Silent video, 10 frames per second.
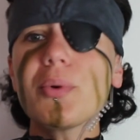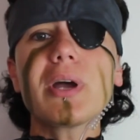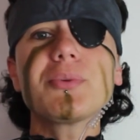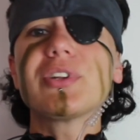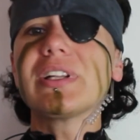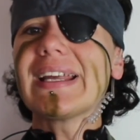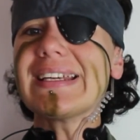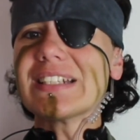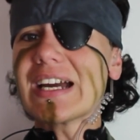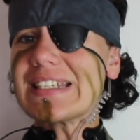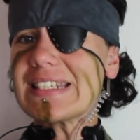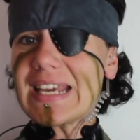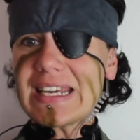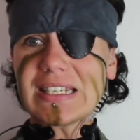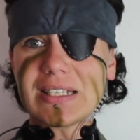the way up to the late
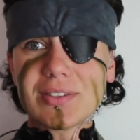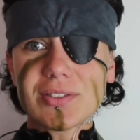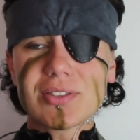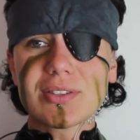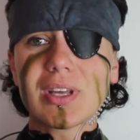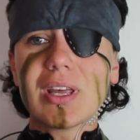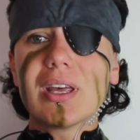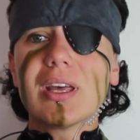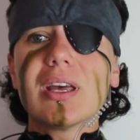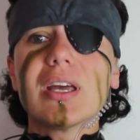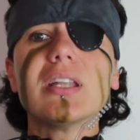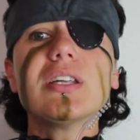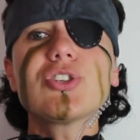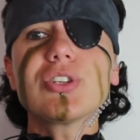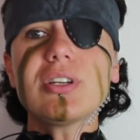1980s.
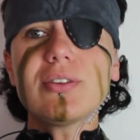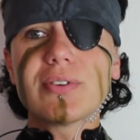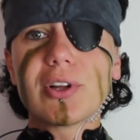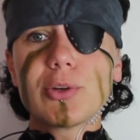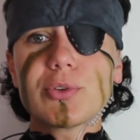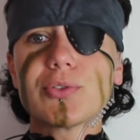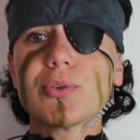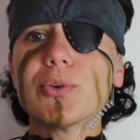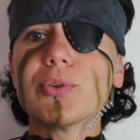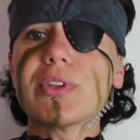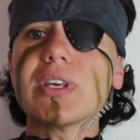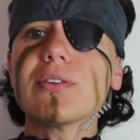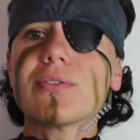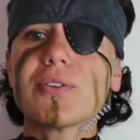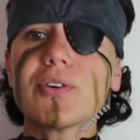Initially developed for the
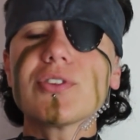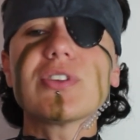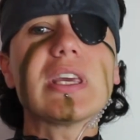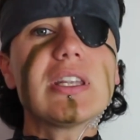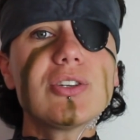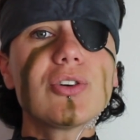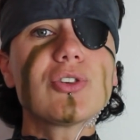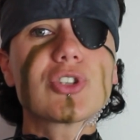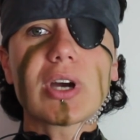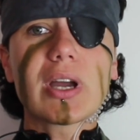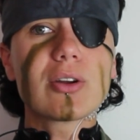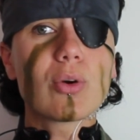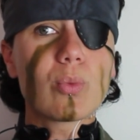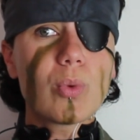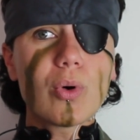First Indochina
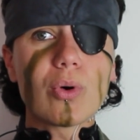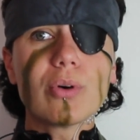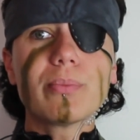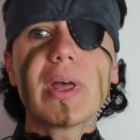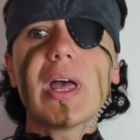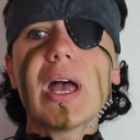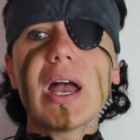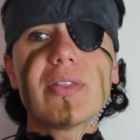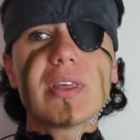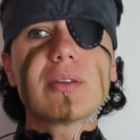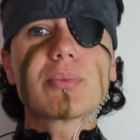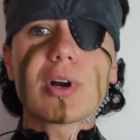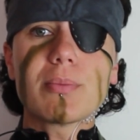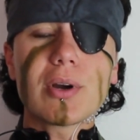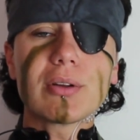War and then
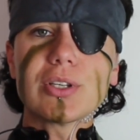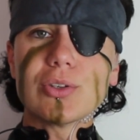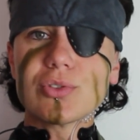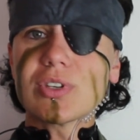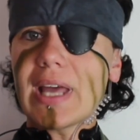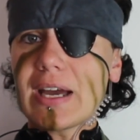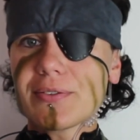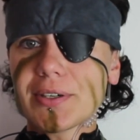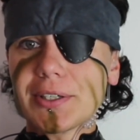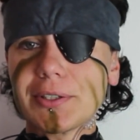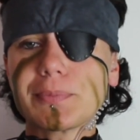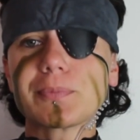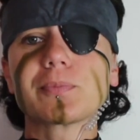primarily used in Africa.